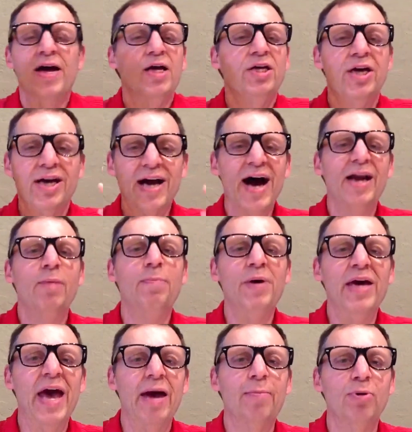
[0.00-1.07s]
You got to
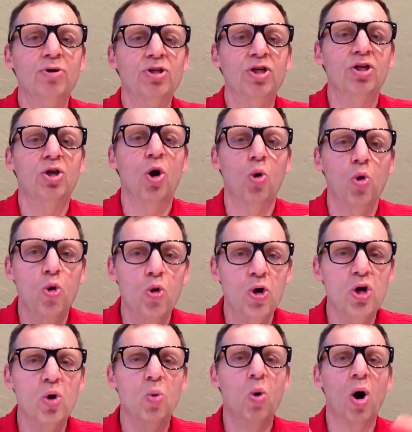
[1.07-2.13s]
be able to know who
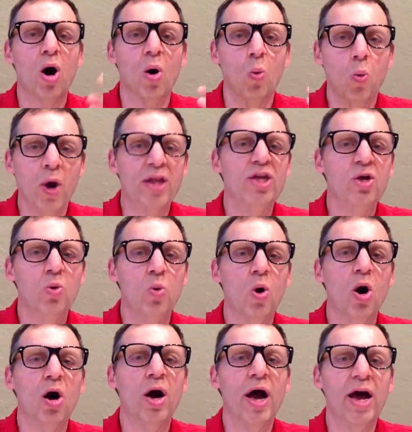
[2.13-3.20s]
you are, when you
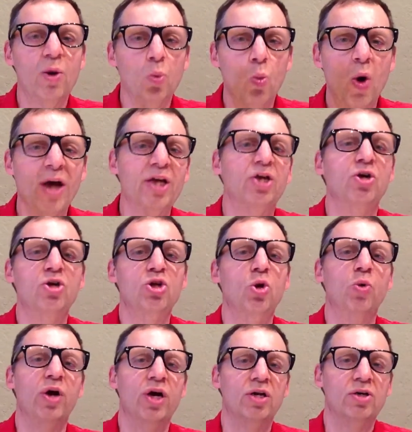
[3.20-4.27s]
are, and what you're
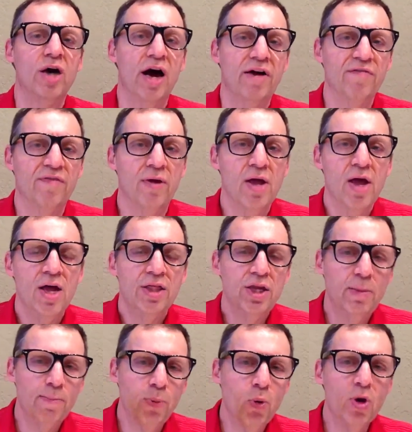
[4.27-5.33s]
doing in life. The
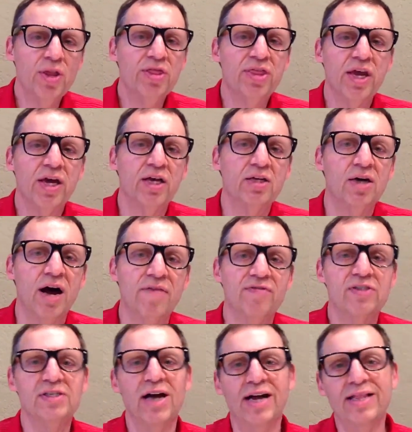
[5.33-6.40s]
important thing in life
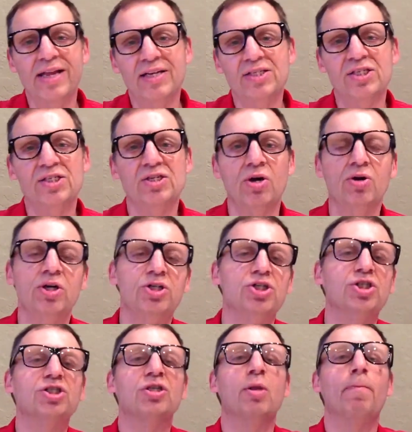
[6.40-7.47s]
is not necessarily
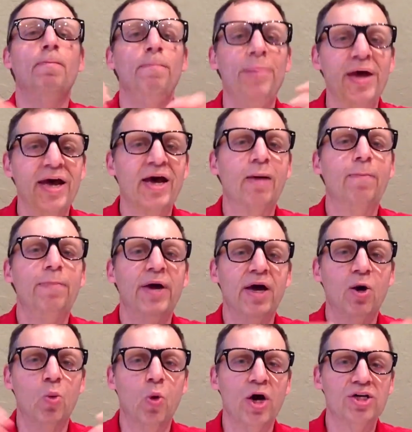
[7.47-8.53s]
just the big,
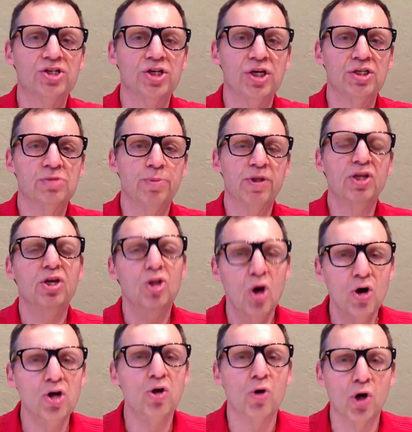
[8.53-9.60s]
big questions, but to
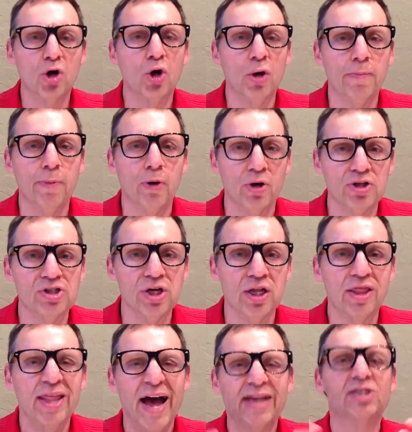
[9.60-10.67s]
know you're a good
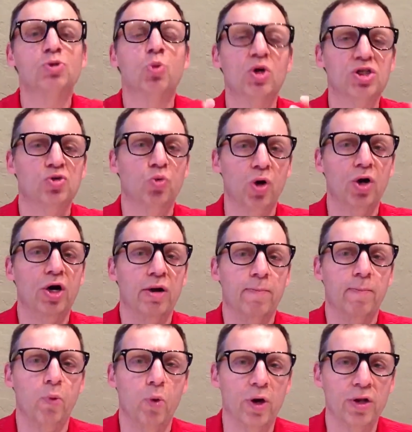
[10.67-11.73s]
person. That's what's really
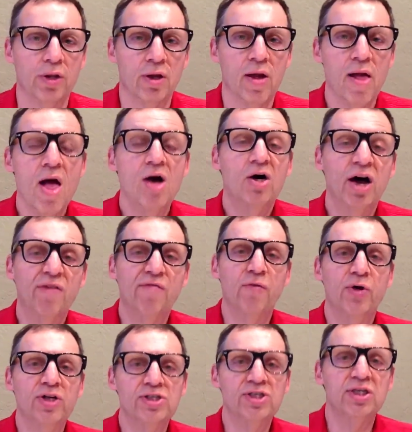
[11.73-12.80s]
important. Like,
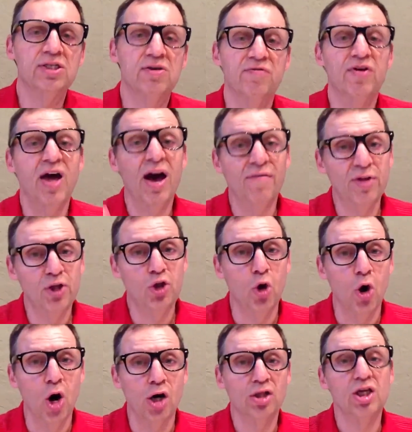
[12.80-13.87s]
for instance, if you have a
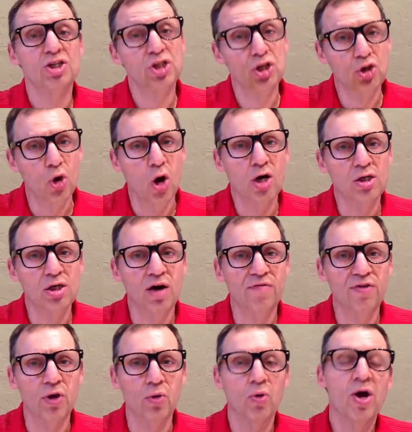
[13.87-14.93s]
dog, does your dog
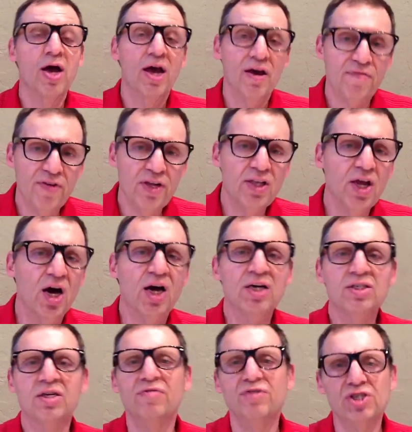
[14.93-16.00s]
love you? If he
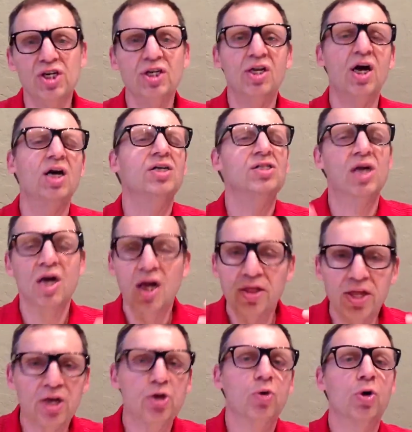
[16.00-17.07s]
does, if she does,
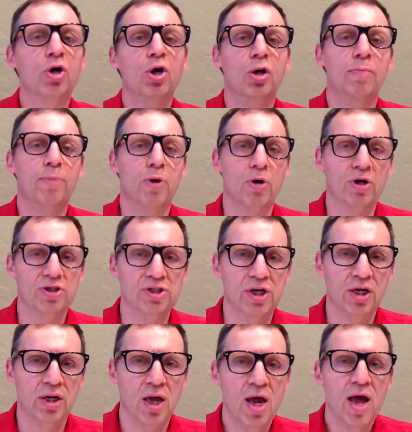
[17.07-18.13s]
then you're a good
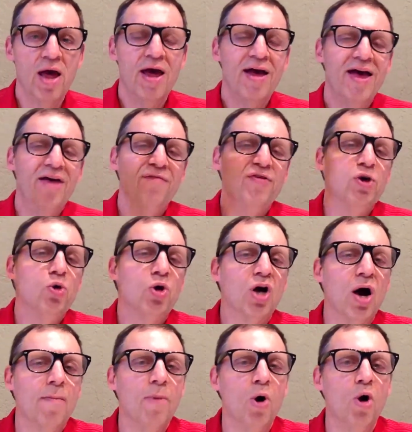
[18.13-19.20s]
person. If you
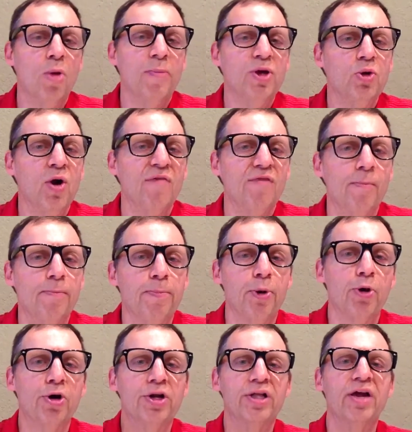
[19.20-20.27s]
come home and you have a
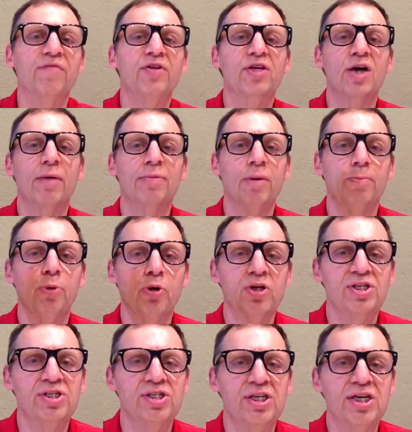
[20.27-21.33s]
bird, and every time the
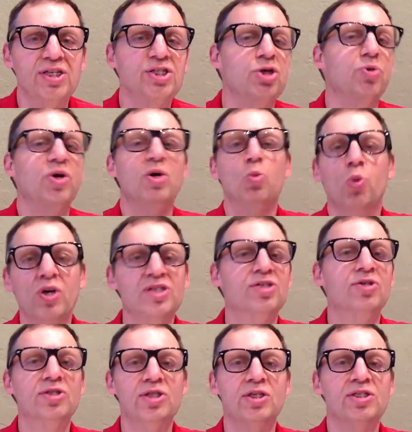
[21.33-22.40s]
bird sees you, he
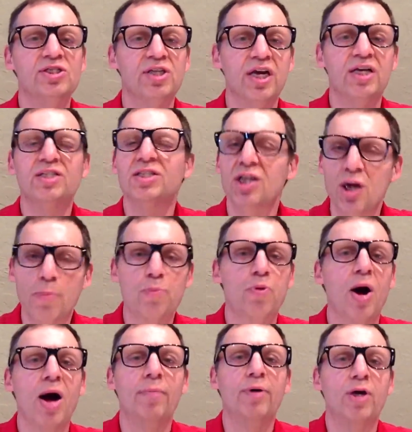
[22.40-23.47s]
whistles and sings, then you're
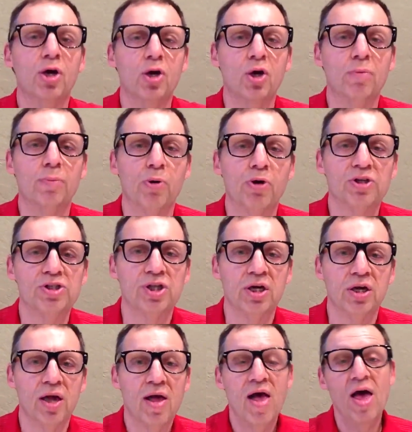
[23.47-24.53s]
probably a good person.
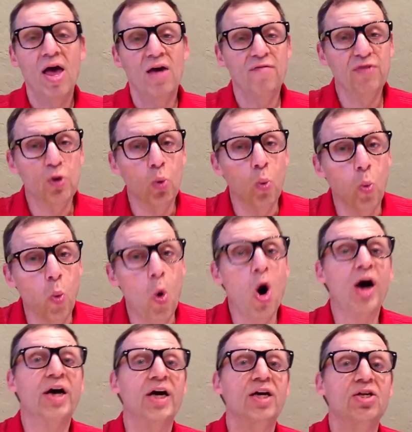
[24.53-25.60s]
If you
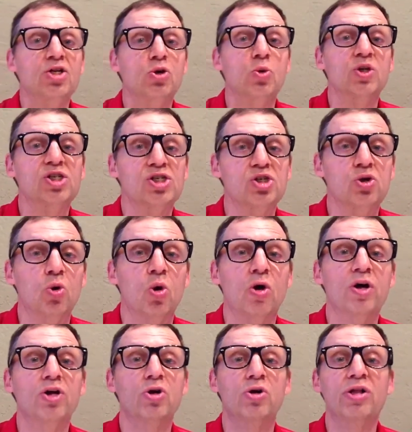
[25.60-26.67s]
walk into a store
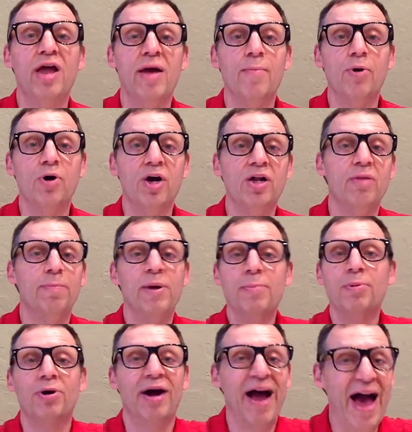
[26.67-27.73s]
in your neighborhood and
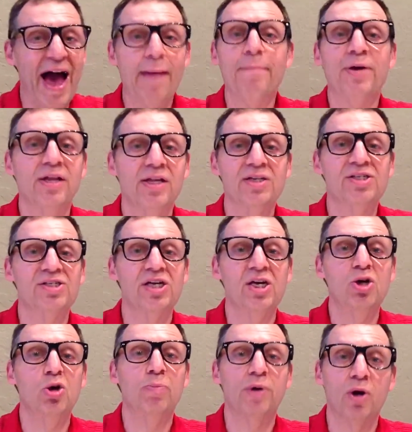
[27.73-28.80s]
people are happy to see
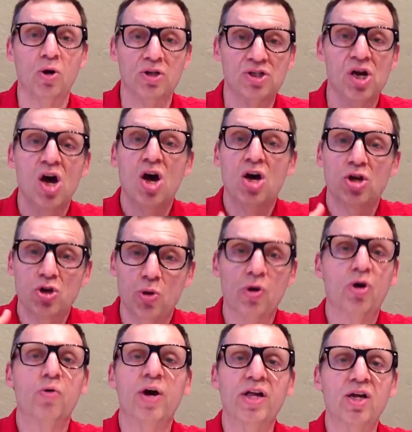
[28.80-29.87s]
you because you're
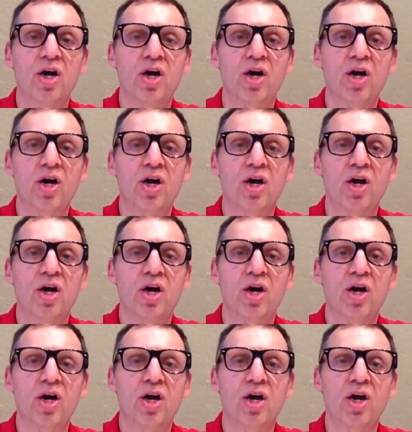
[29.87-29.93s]
a great